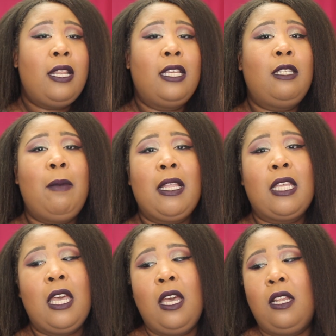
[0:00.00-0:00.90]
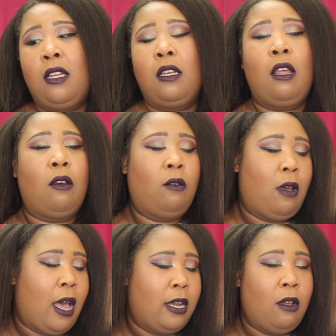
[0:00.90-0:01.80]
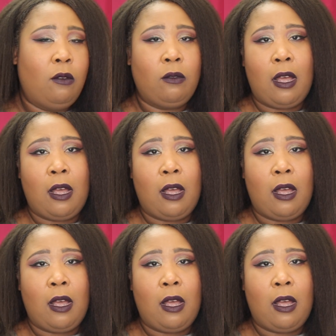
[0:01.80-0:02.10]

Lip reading: Does it make the cut? No, I don't.